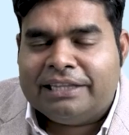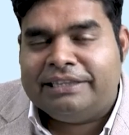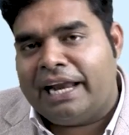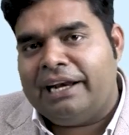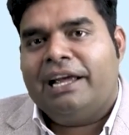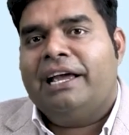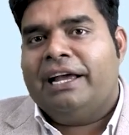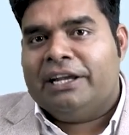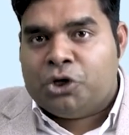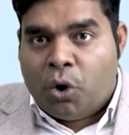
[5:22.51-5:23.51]
then
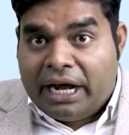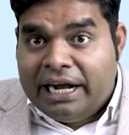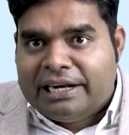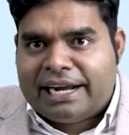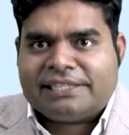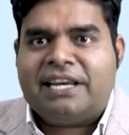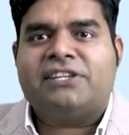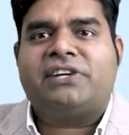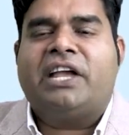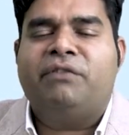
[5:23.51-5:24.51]
your interest in
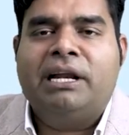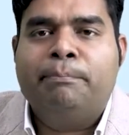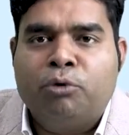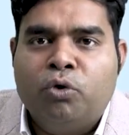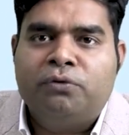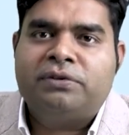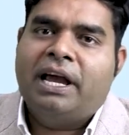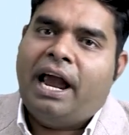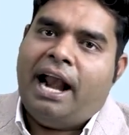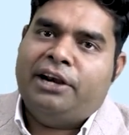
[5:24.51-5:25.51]
study will improve
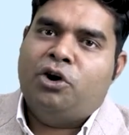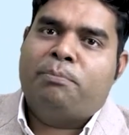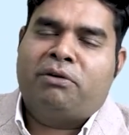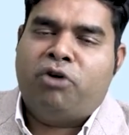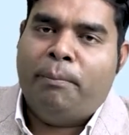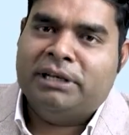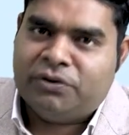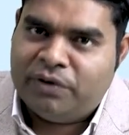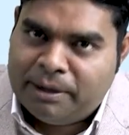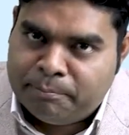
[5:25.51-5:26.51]
and your
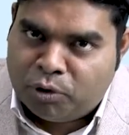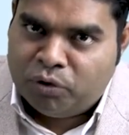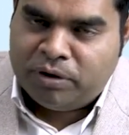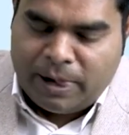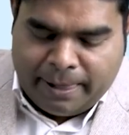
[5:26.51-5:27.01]
performance will improve.